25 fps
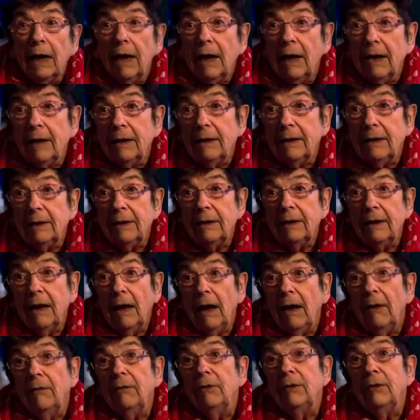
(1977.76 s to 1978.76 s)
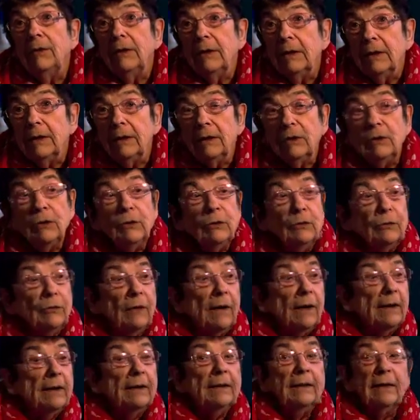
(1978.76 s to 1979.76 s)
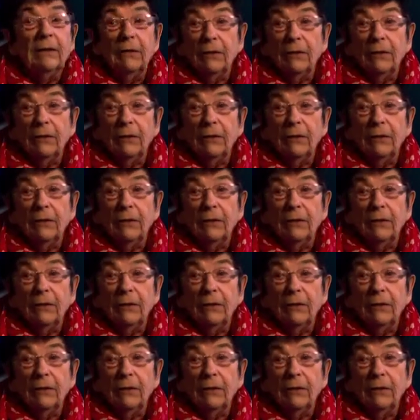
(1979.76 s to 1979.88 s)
and everything that you find